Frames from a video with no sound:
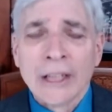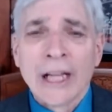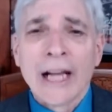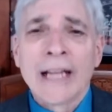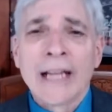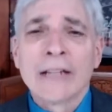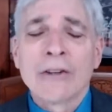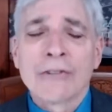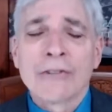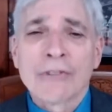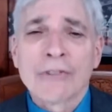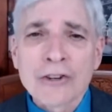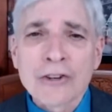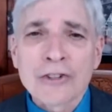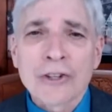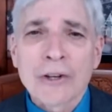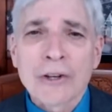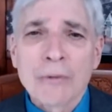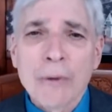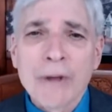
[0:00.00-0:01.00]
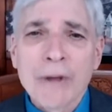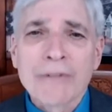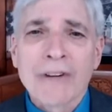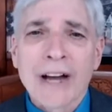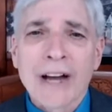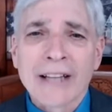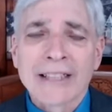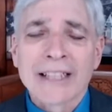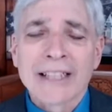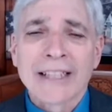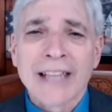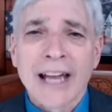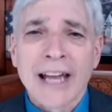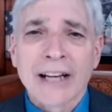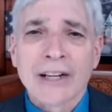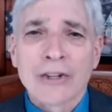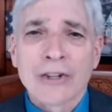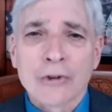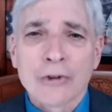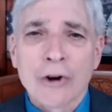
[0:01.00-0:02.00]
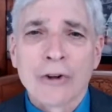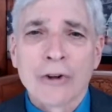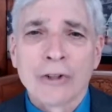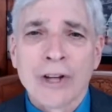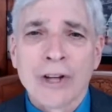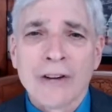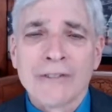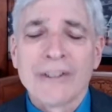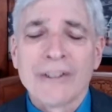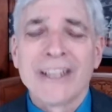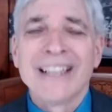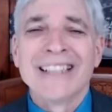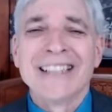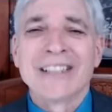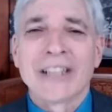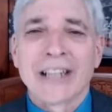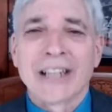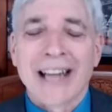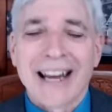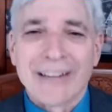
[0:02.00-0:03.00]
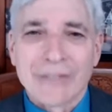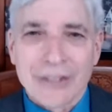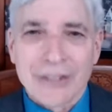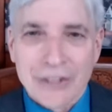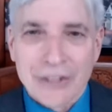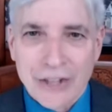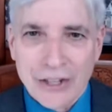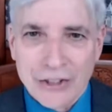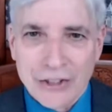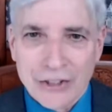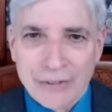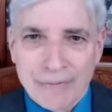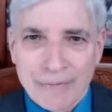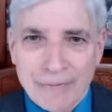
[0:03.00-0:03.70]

And the first thing we've got to take control of is the conversation.